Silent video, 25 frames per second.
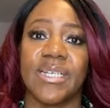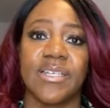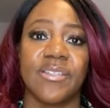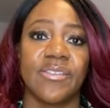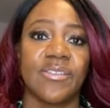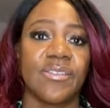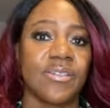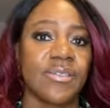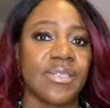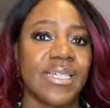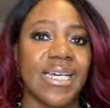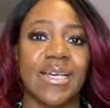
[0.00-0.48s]

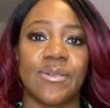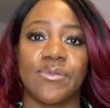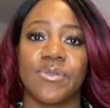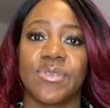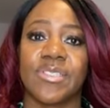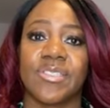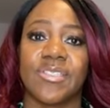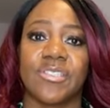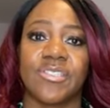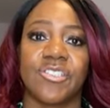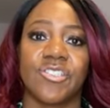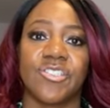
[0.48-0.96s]
the
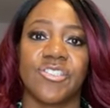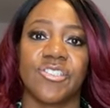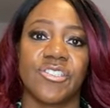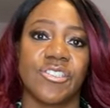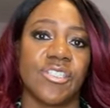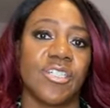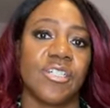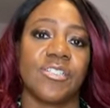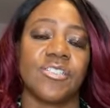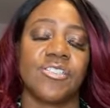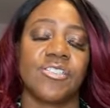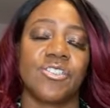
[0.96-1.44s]
counsellor does
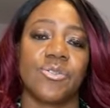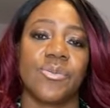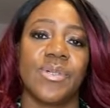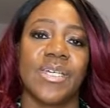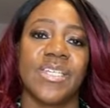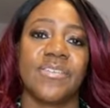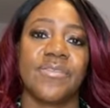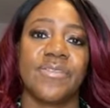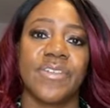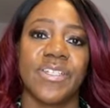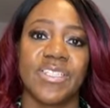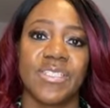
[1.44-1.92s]
not do
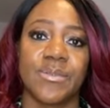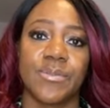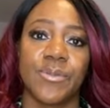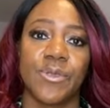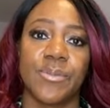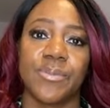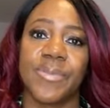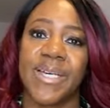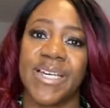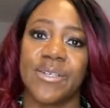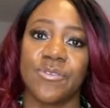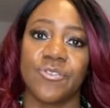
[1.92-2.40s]
anything to
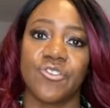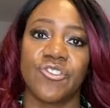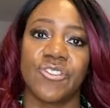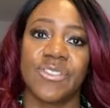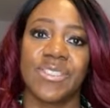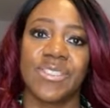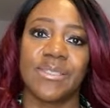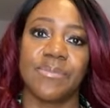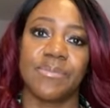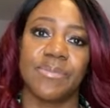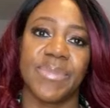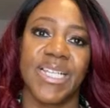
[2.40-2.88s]
put boundaries
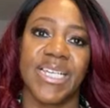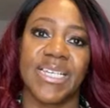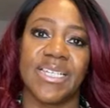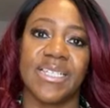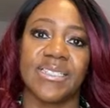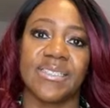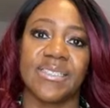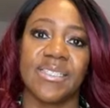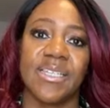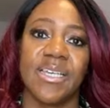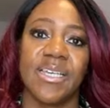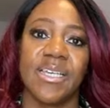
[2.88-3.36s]
in
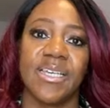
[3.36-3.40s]
place.